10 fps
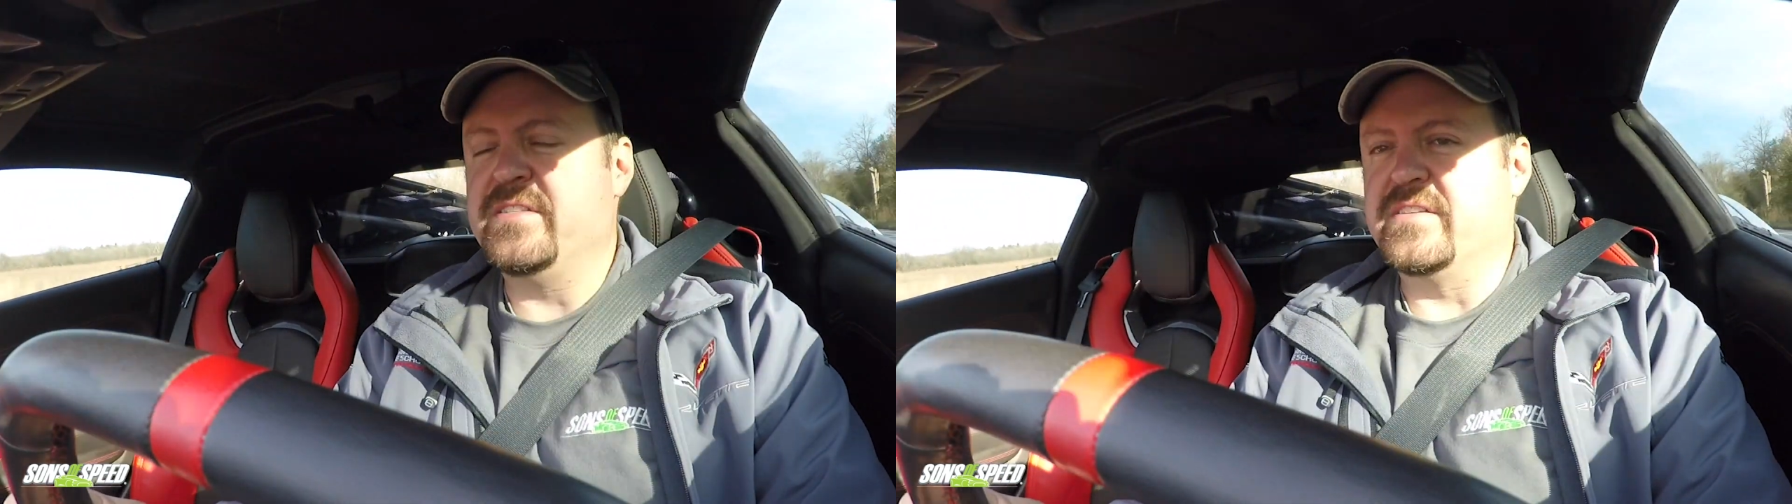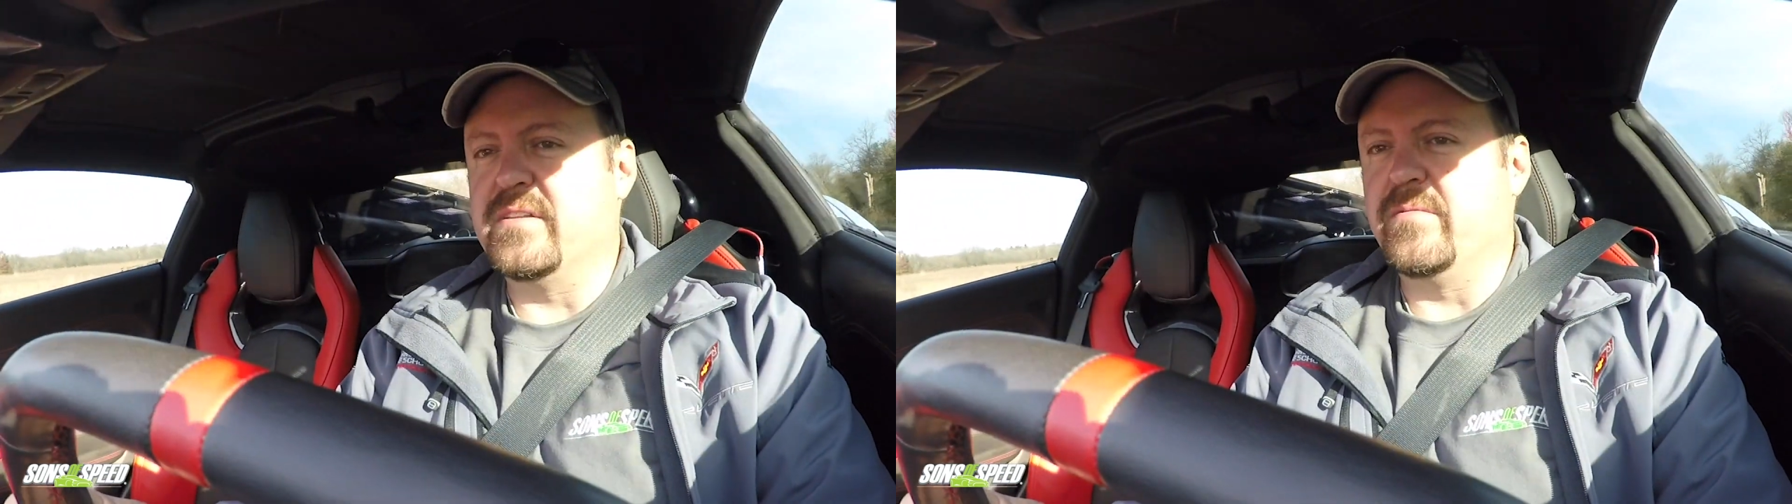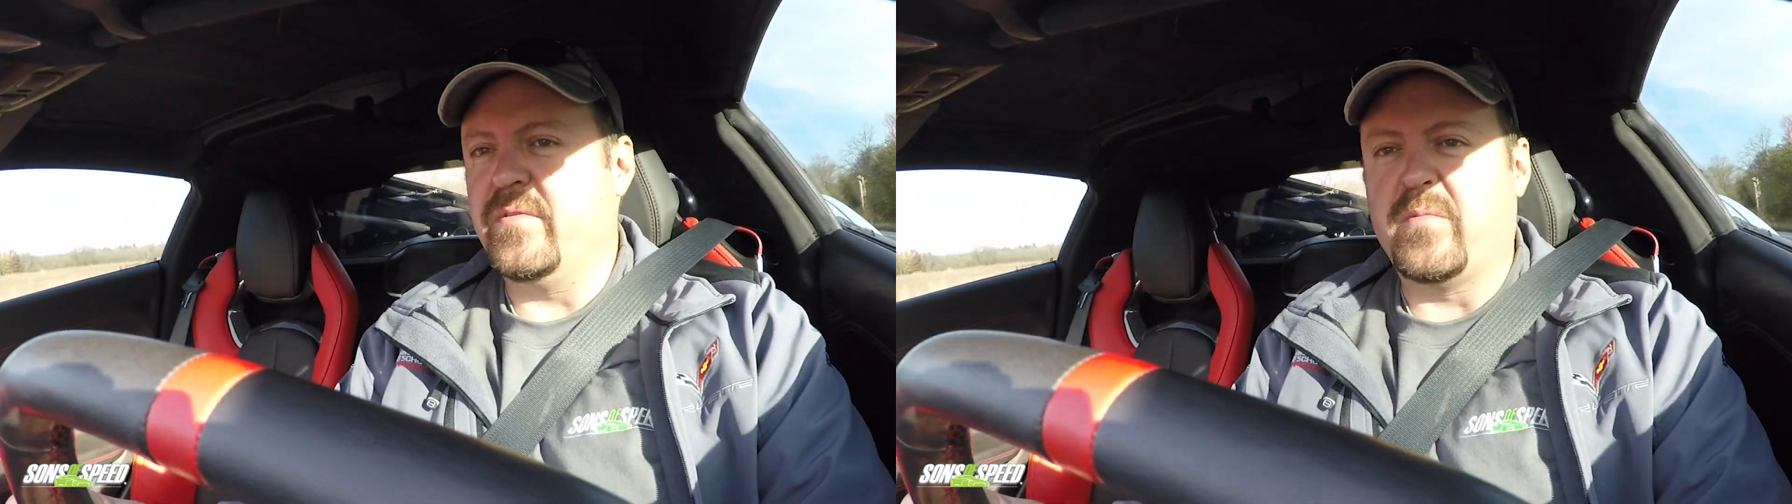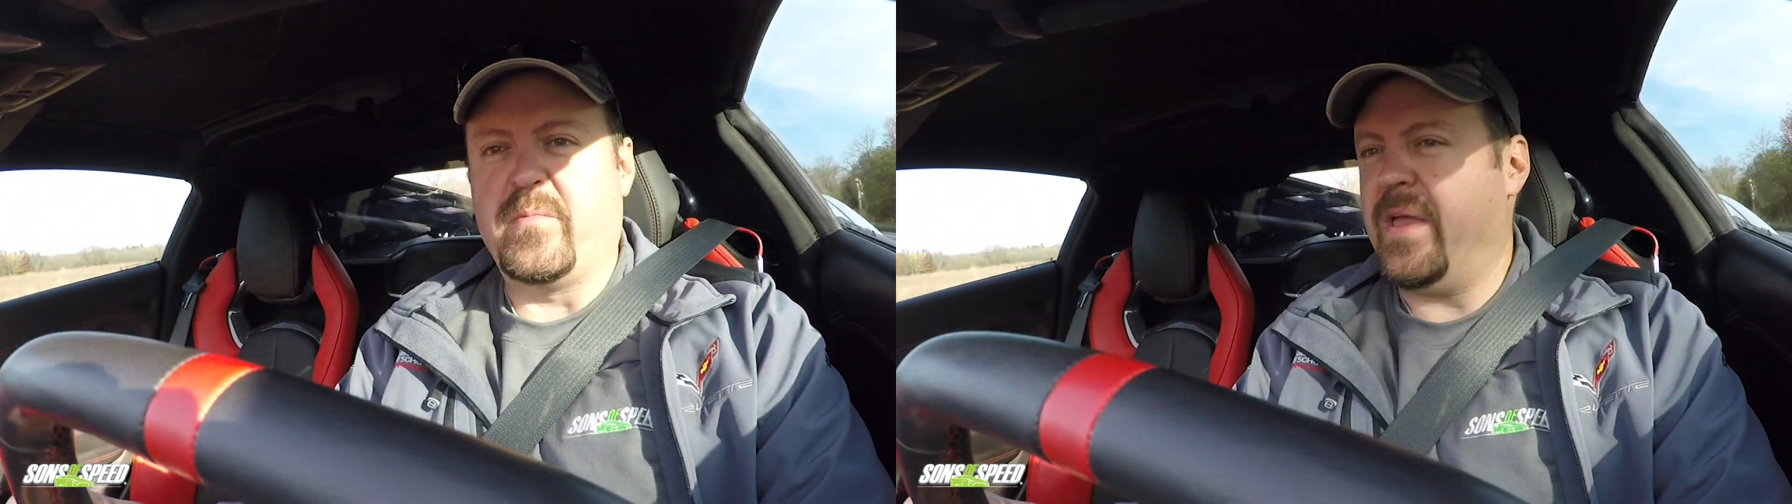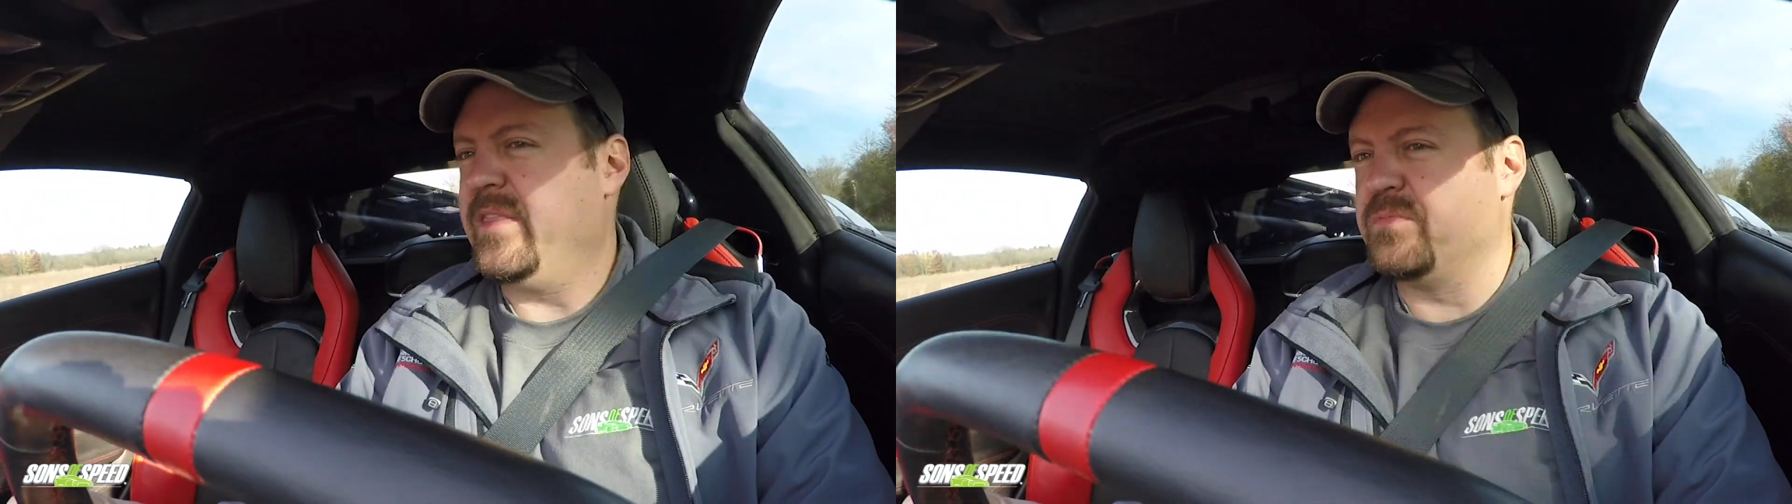system,
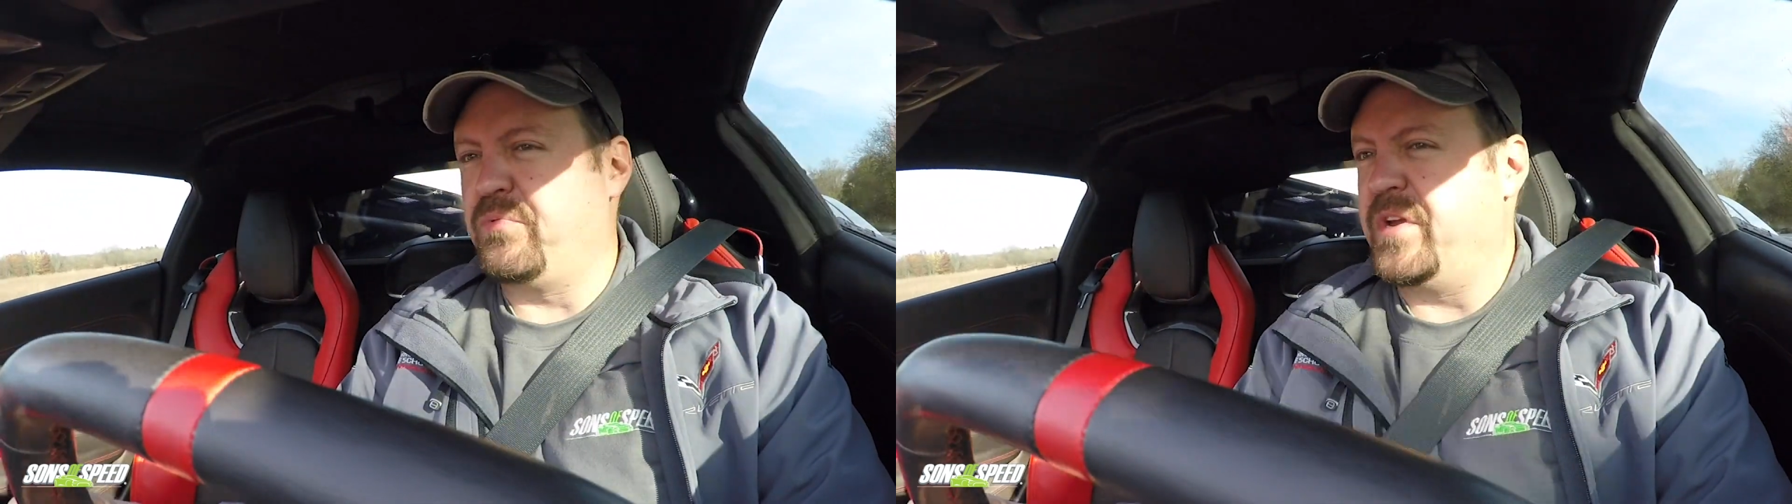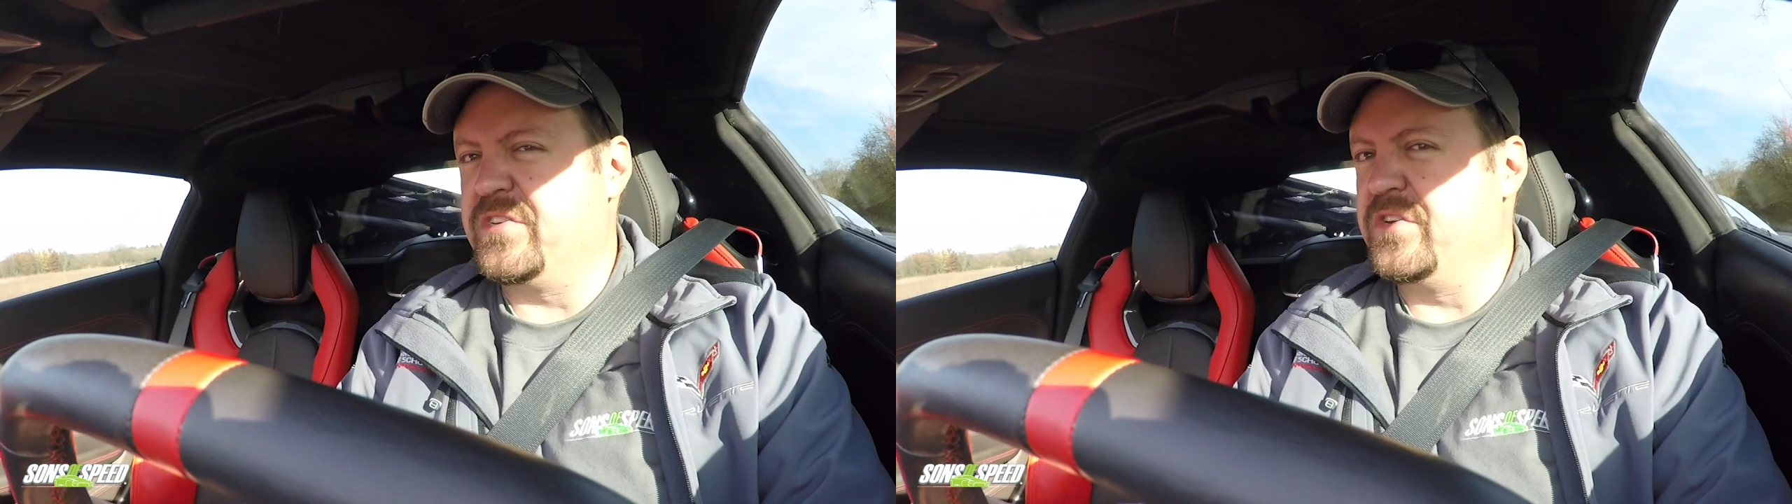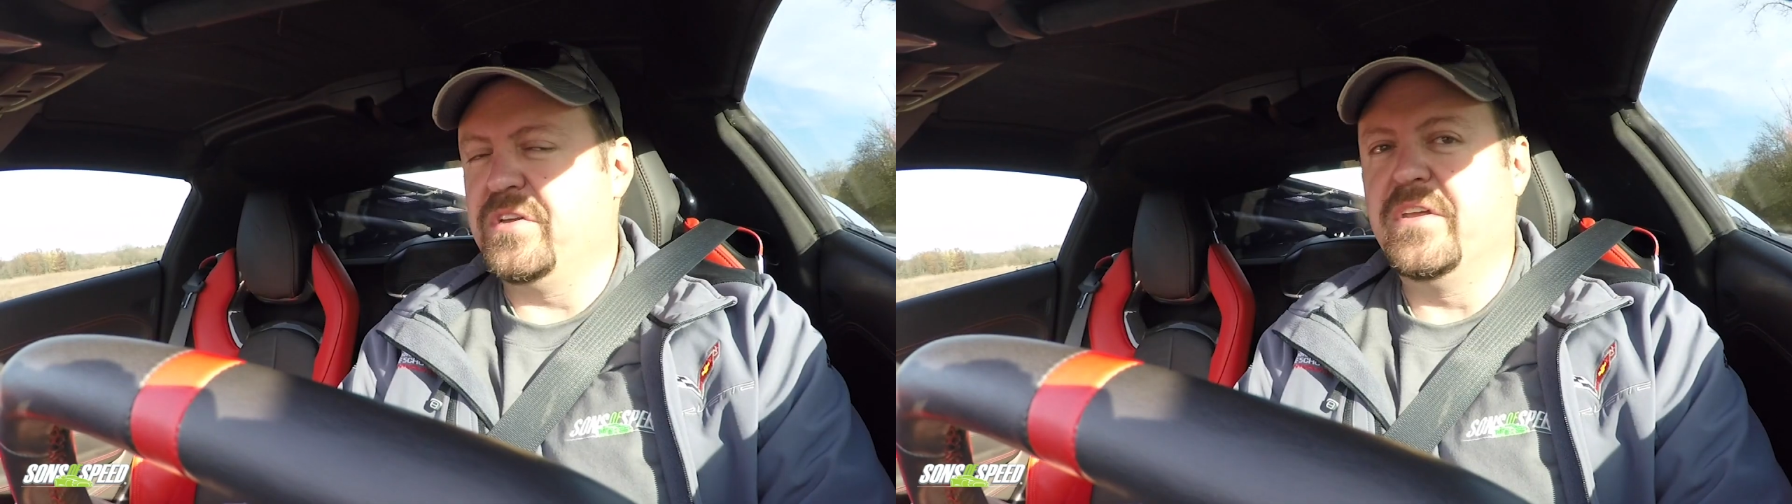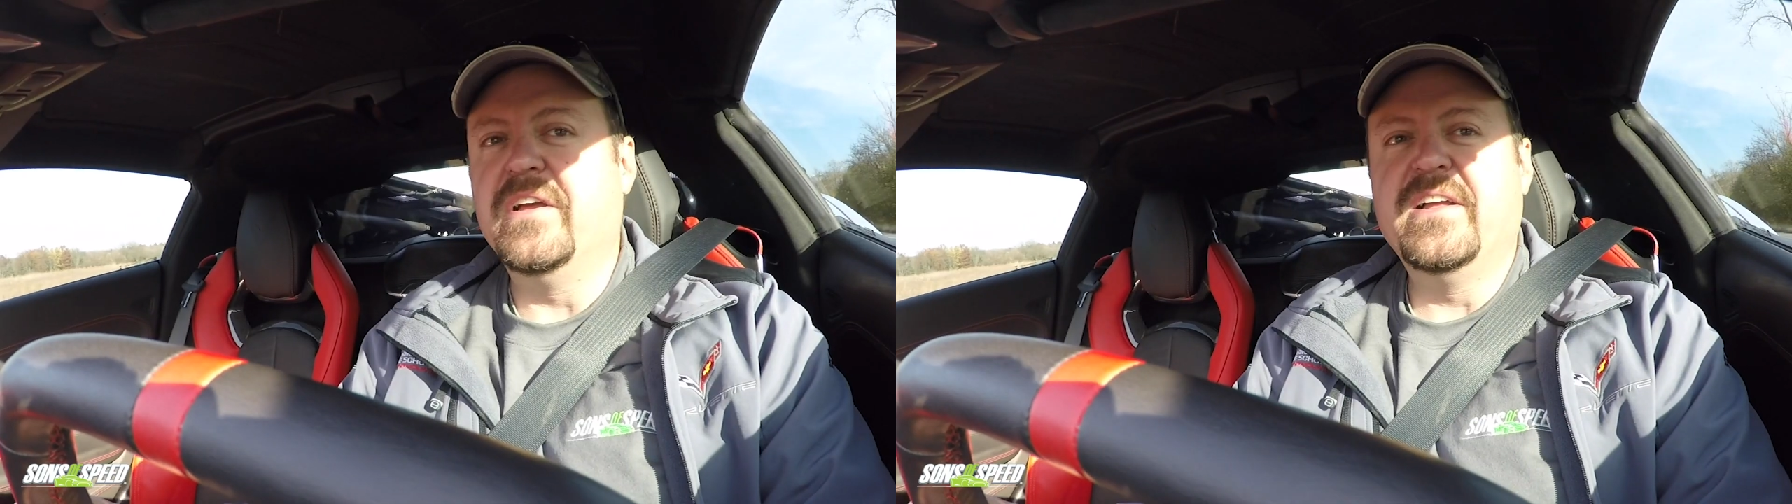man, these brakes are good.